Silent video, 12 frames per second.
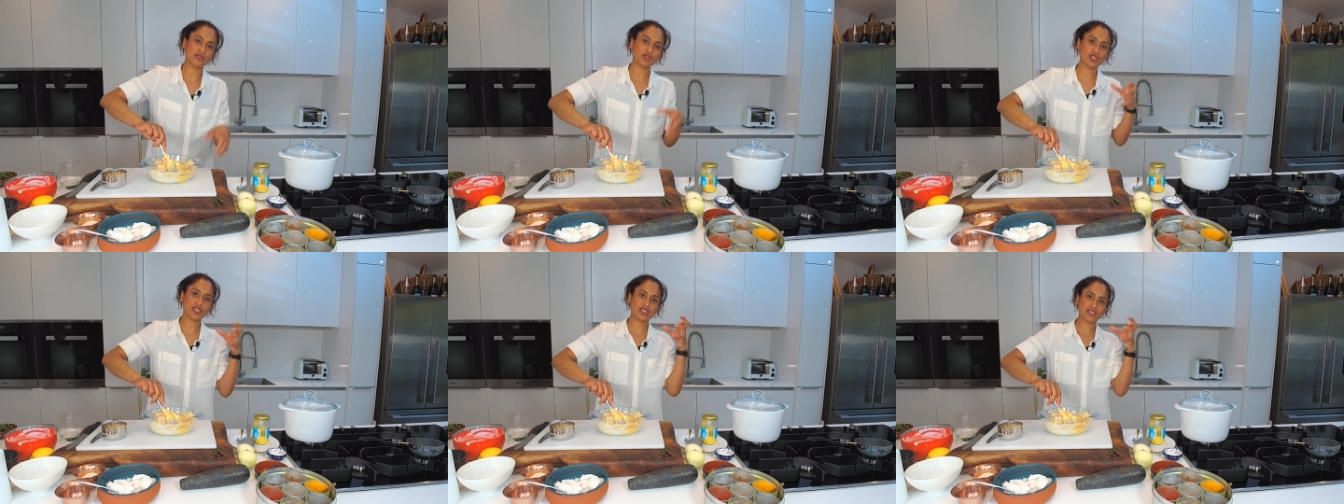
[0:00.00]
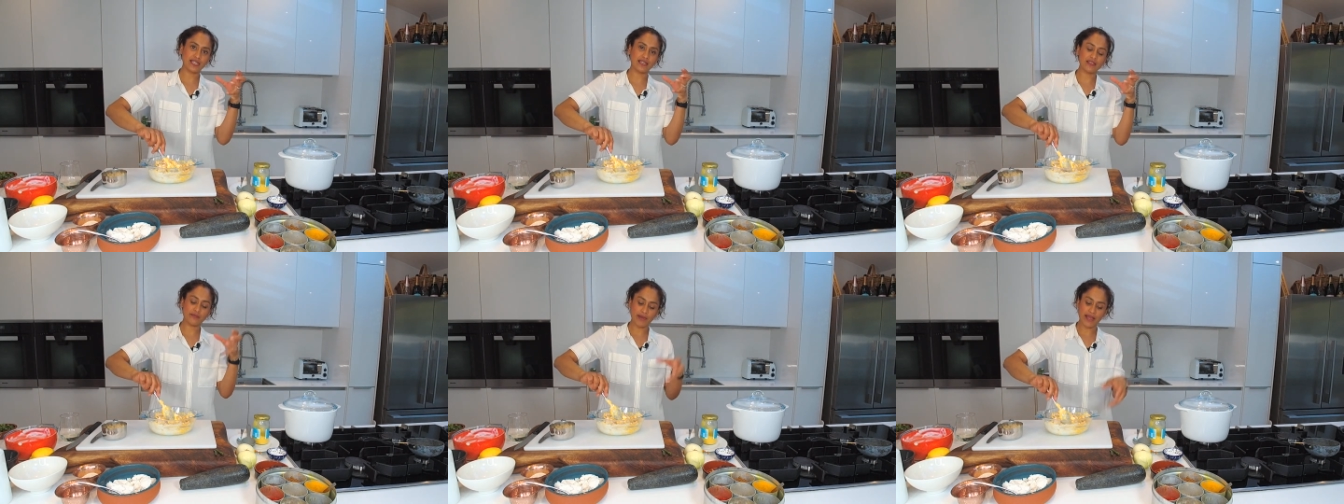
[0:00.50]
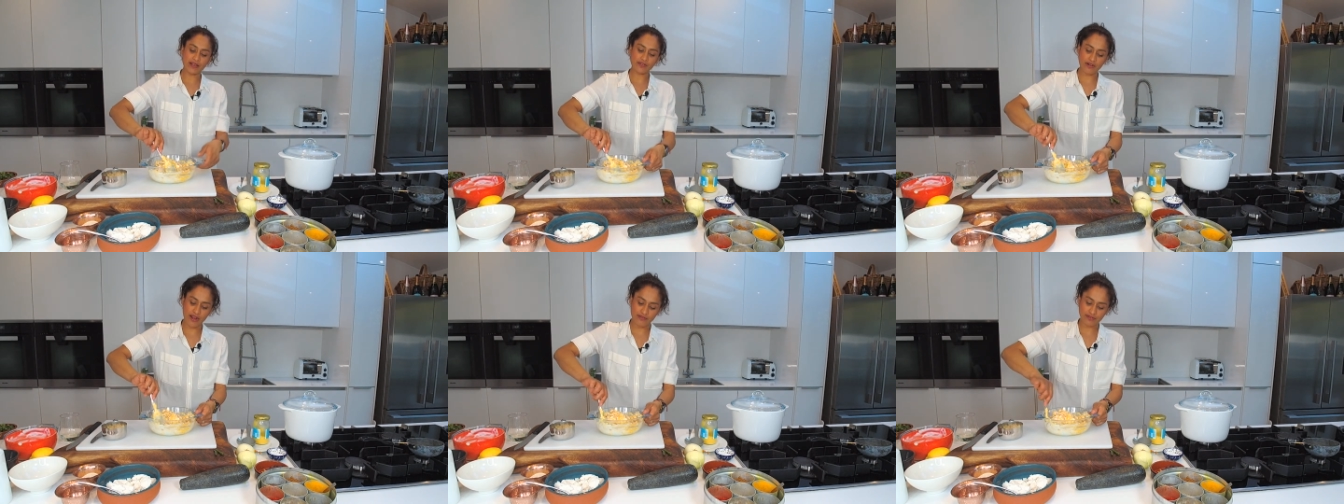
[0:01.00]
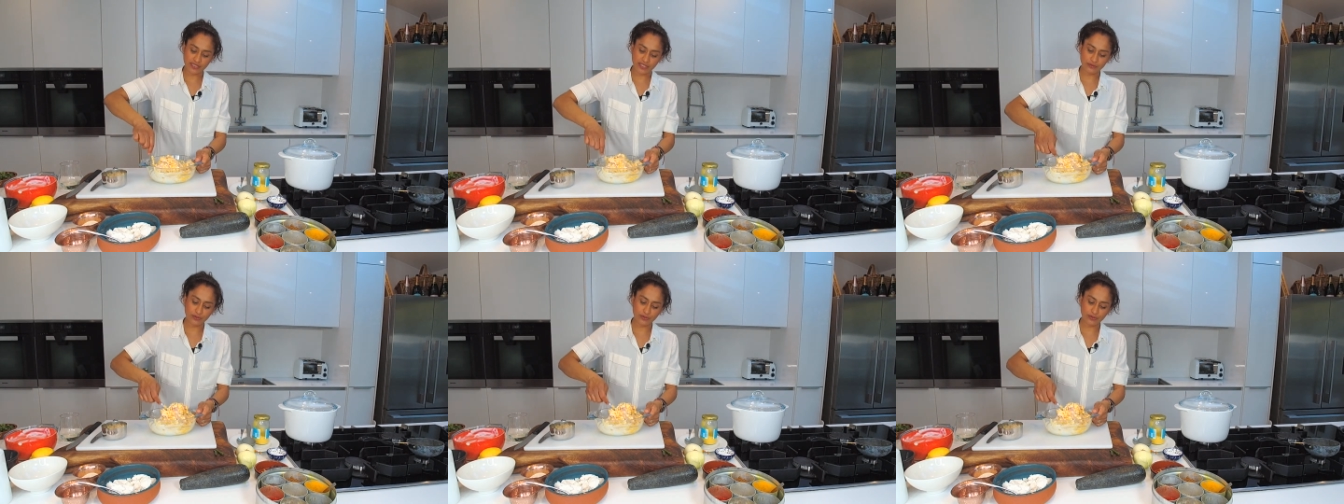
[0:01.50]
It'll just sit in the background and